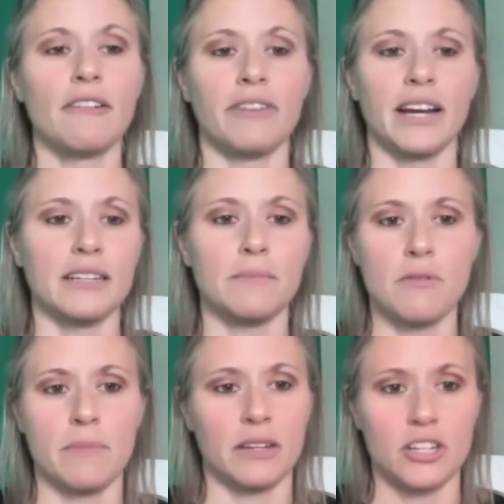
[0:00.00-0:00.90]
Find a
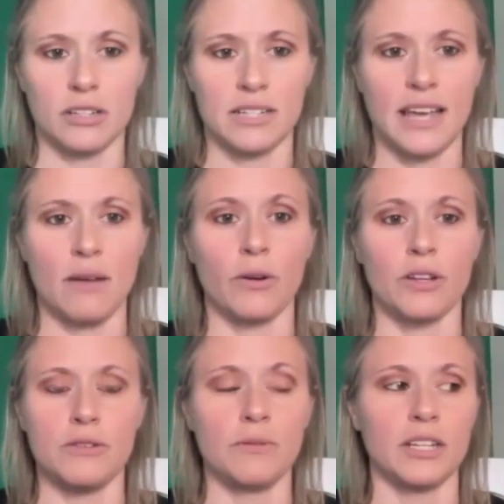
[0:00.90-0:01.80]
moment in your day where
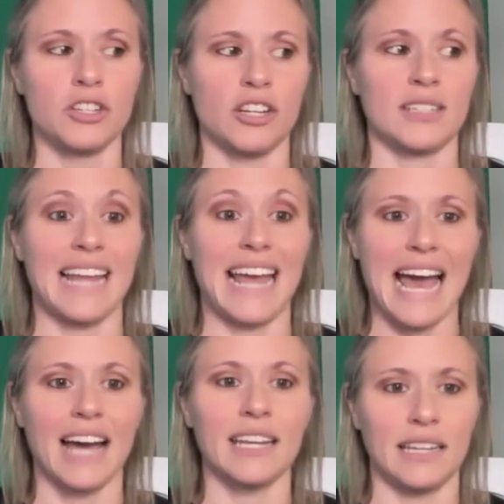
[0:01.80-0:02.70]
you can just
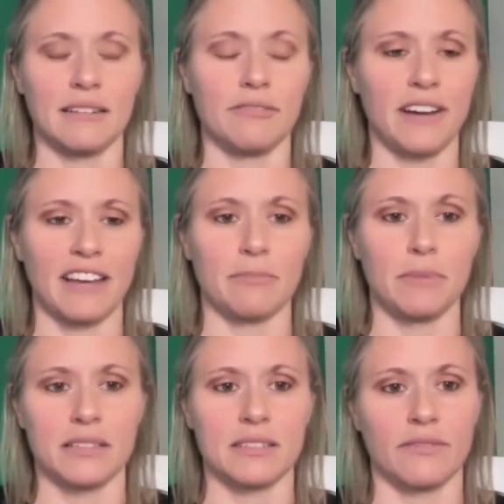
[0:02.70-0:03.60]
add in 5
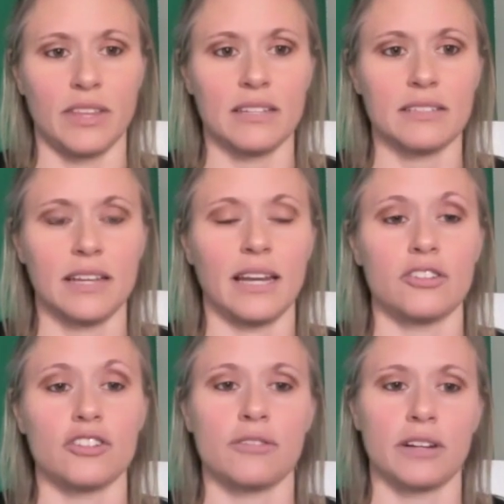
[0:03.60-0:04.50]
minutes of this, and
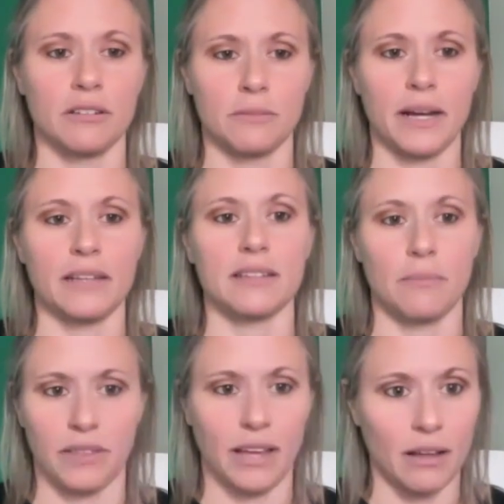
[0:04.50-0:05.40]
it's triggered by
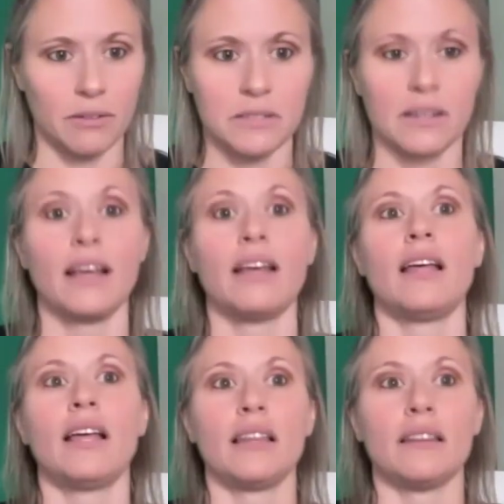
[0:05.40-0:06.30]
something else.
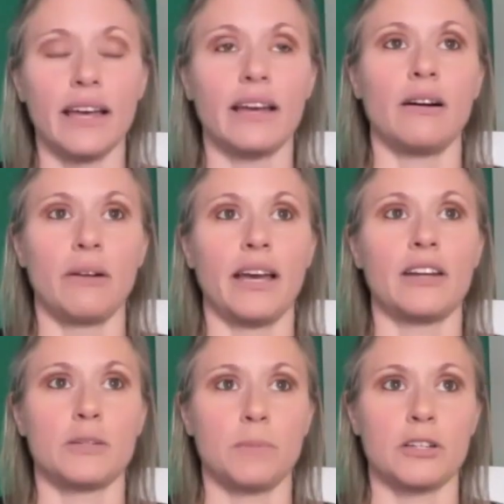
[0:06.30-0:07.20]
Like, okay, I
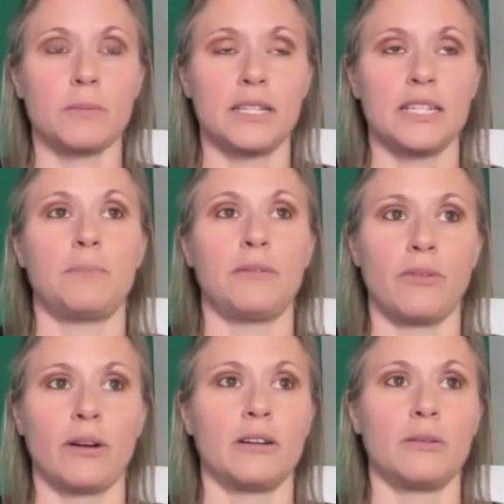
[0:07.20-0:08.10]
just brushed my teeth
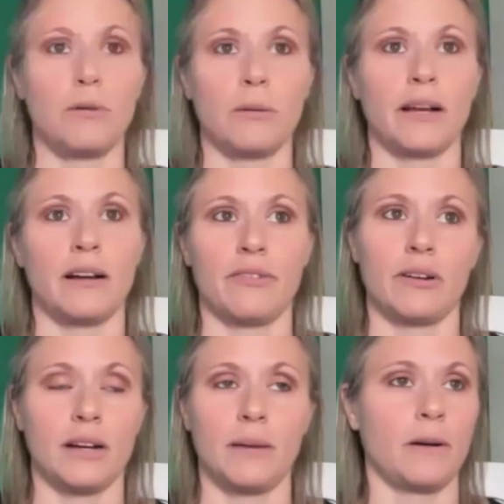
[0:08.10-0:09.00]
before I go pour my cup
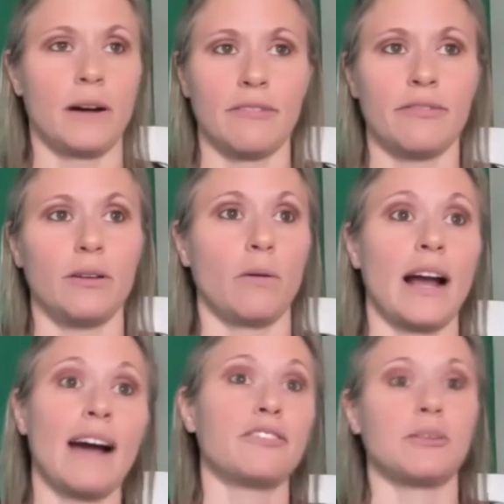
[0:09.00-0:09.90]
of coffee, or
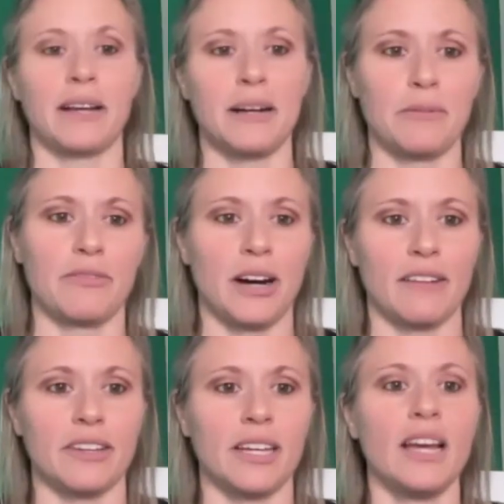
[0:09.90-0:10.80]
after my cup of
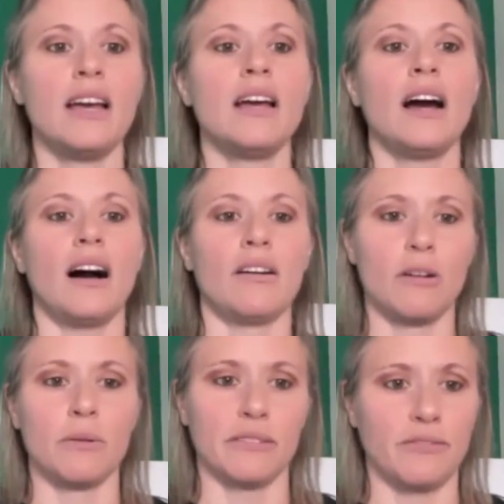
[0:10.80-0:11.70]
coffee, I'll go
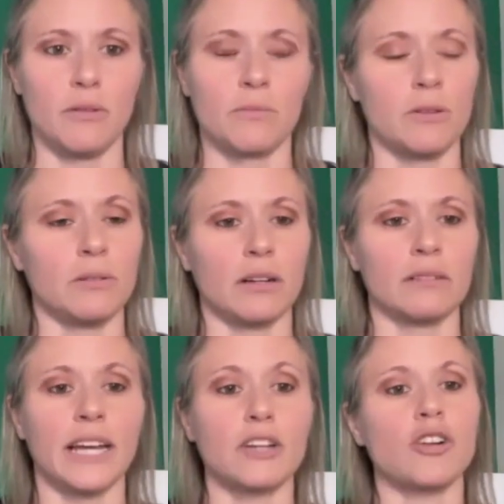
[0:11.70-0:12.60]
with the foam roller.
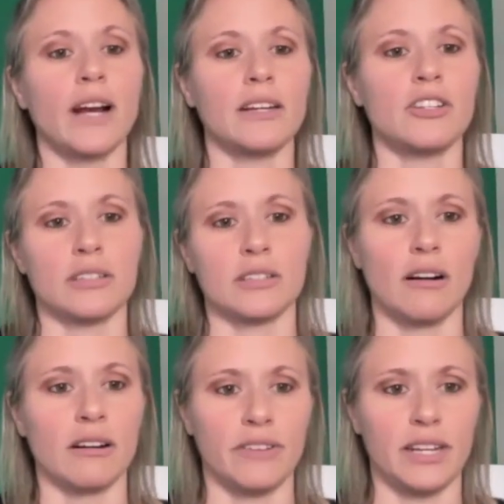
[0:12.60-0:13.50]
Like, try to just
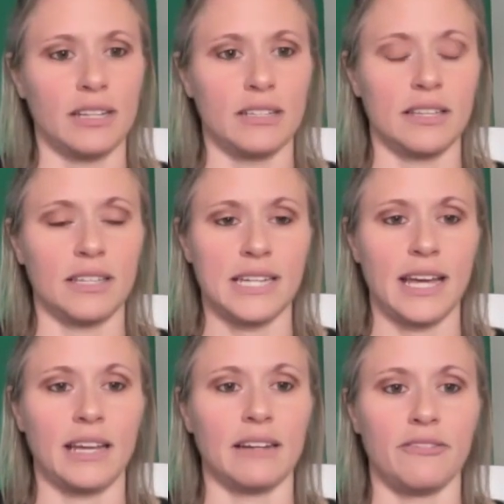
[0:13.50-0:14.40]
carve it into the
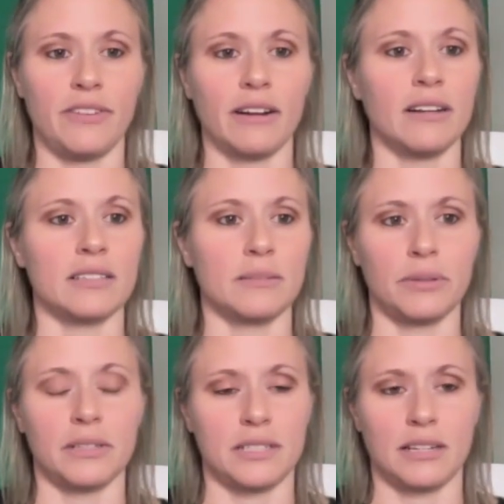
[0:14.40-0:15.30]
day in a very
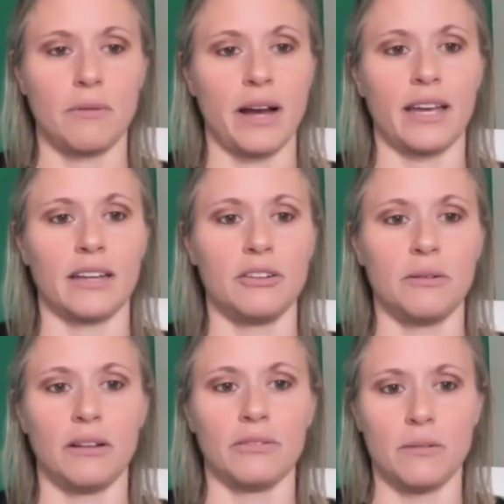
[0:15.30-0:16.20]
simplistic way. And you
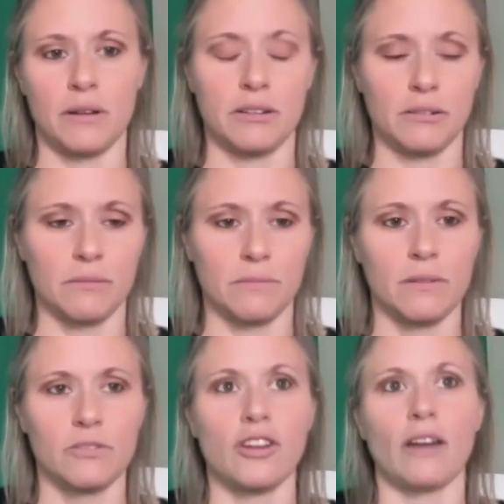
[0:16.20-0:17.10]
all know what your
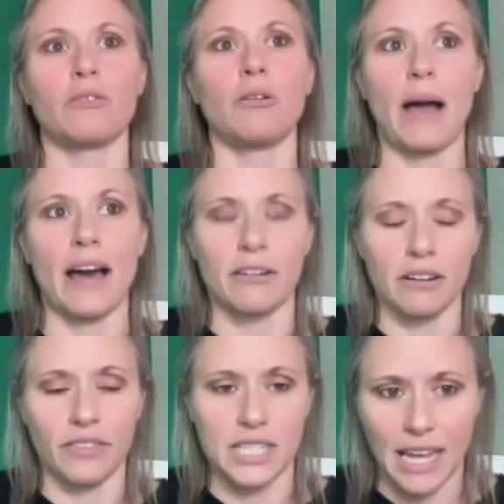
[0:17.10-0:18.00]
general pattern
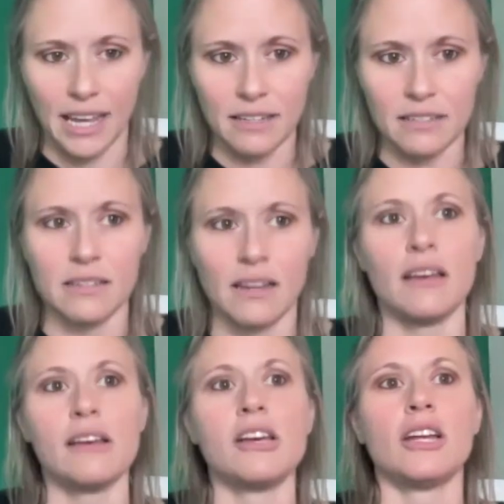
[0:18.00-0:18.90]
of the day is.
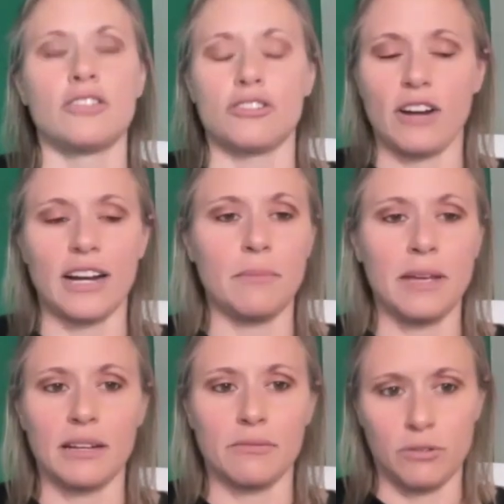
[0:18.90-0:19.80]
Just try to
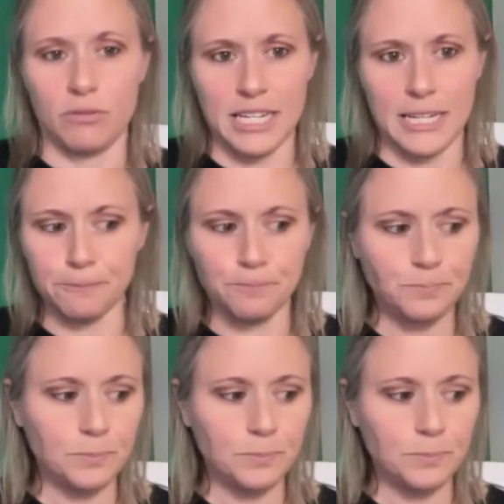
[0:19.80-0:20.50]
make it routine.